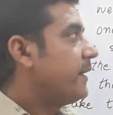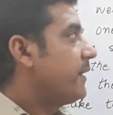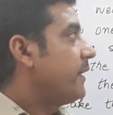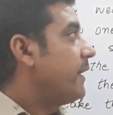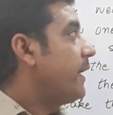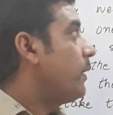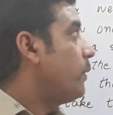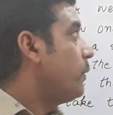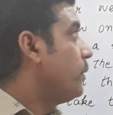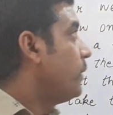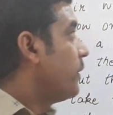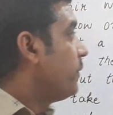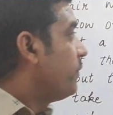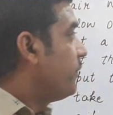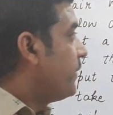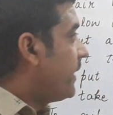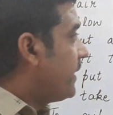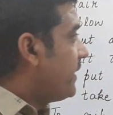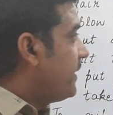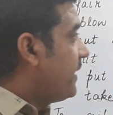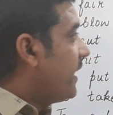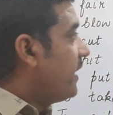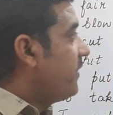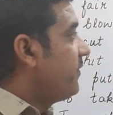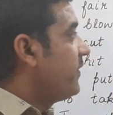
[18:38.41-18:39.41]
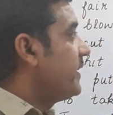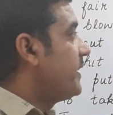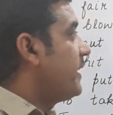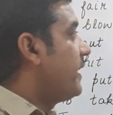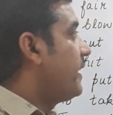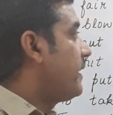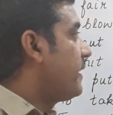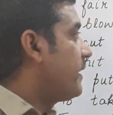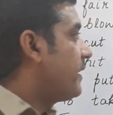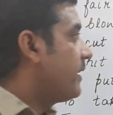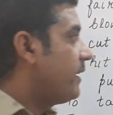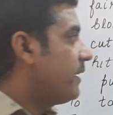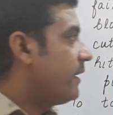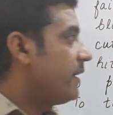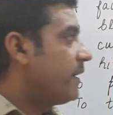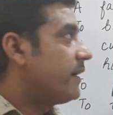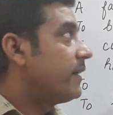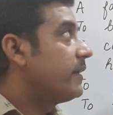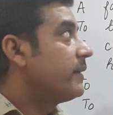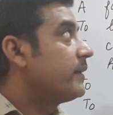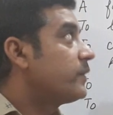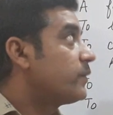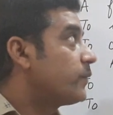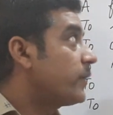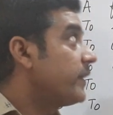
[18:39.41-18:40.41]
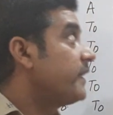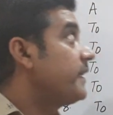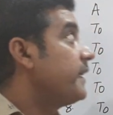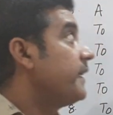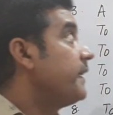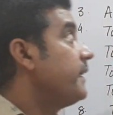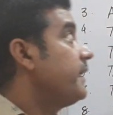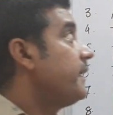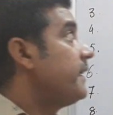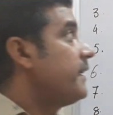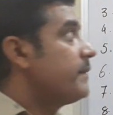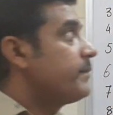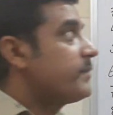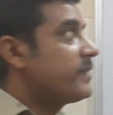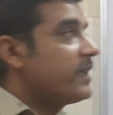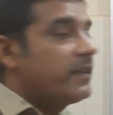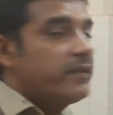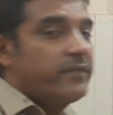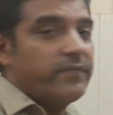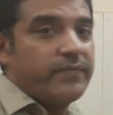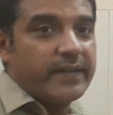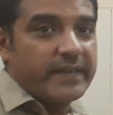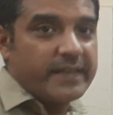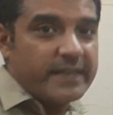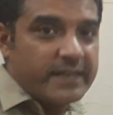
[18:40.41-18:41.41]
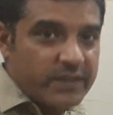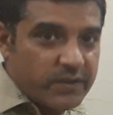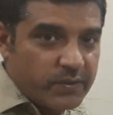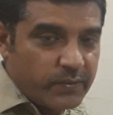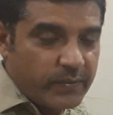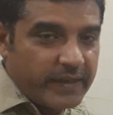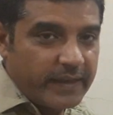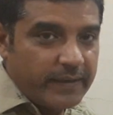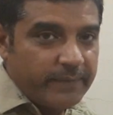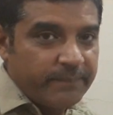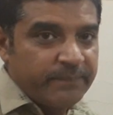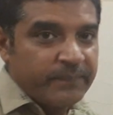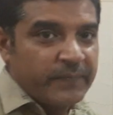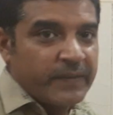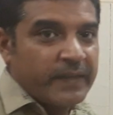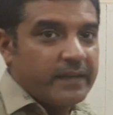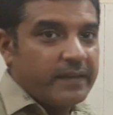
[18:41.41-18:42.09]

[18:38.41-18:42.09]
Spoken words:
Now we are done with our 20 idioms and phrases today.